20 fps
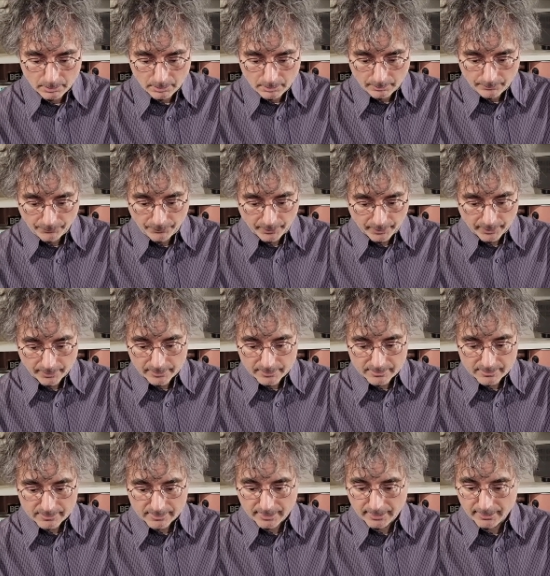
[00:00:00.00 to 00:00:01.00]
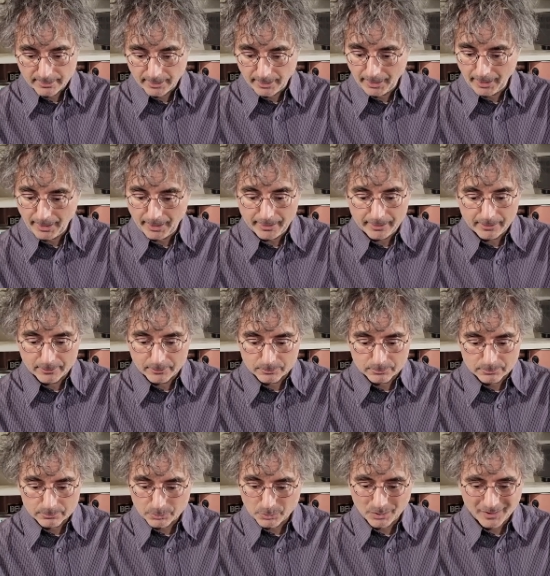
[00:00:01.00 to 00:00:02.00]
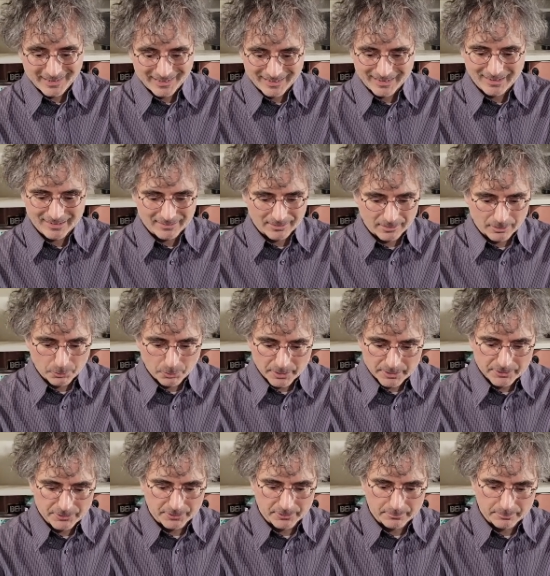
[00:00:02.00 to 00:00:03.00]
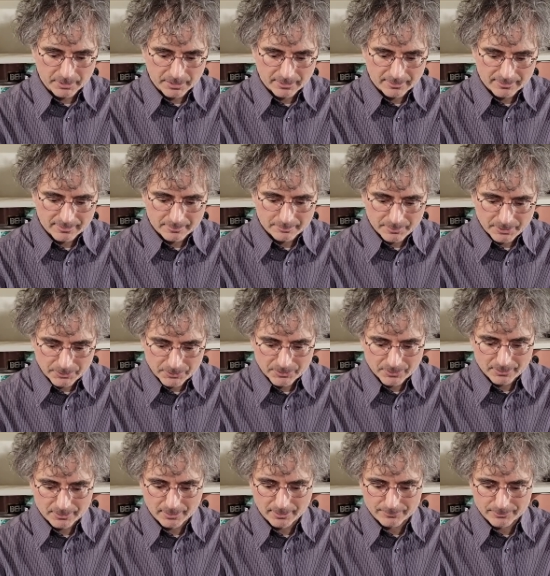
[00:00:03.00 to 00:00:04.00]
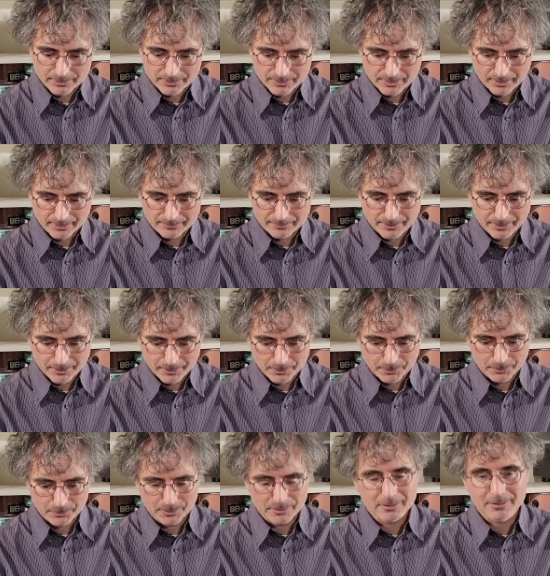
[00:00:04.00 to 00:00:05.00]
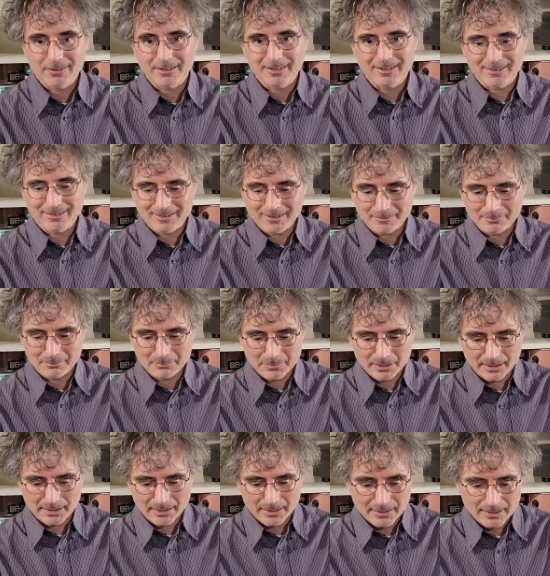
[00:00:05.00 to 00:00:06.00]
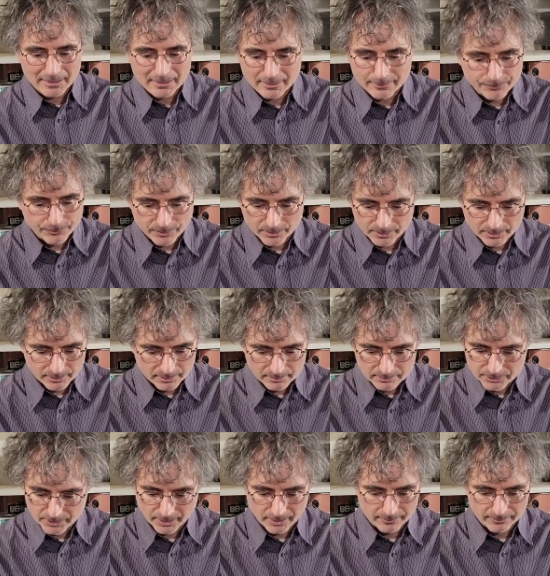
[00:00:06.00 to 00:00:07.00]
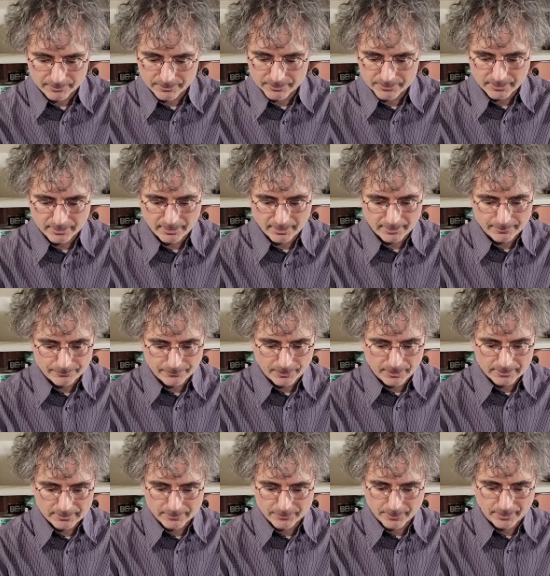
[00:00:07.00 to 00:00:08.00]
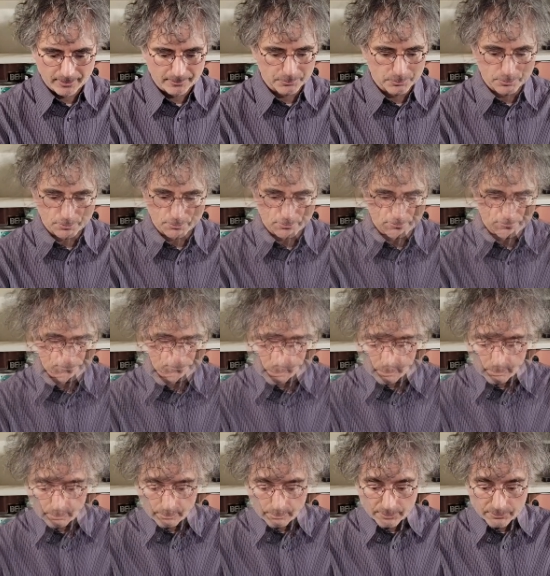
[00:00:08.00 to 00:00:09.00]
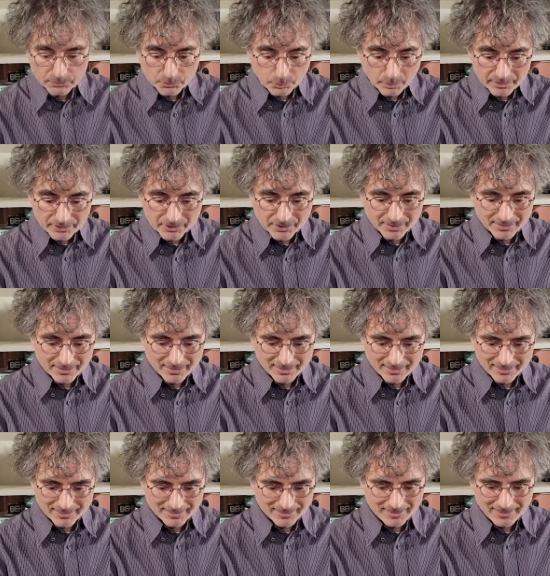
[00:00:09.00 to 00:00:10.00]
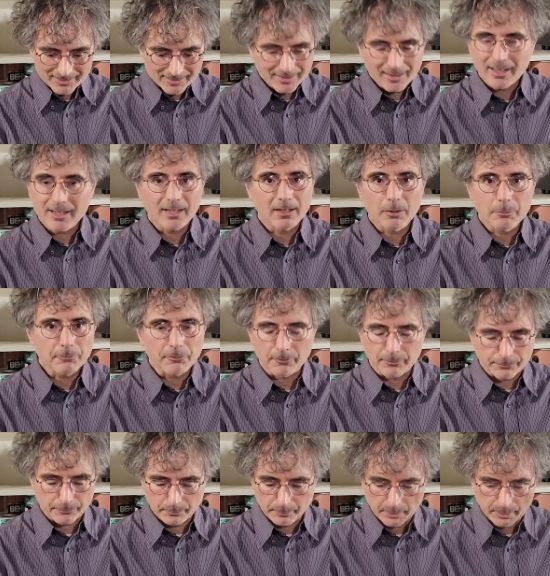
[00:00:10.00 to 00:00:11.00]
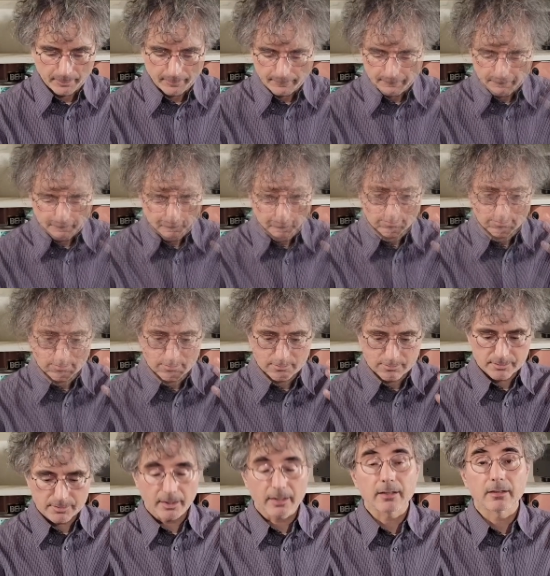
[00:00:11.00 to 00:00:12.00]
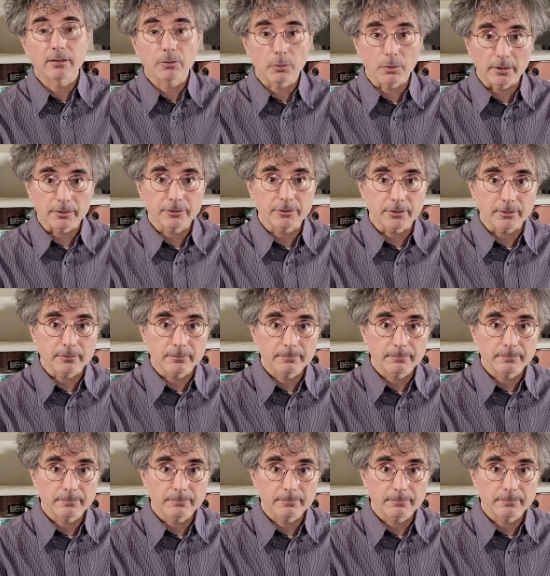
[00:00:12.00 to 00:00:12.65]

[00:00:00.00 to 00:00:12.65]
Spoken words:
Thing is, I don't quite get the question because the music lovers I've known listen to many different genres, and I follow that rule. This question, then, it's not helpful for me. Second question,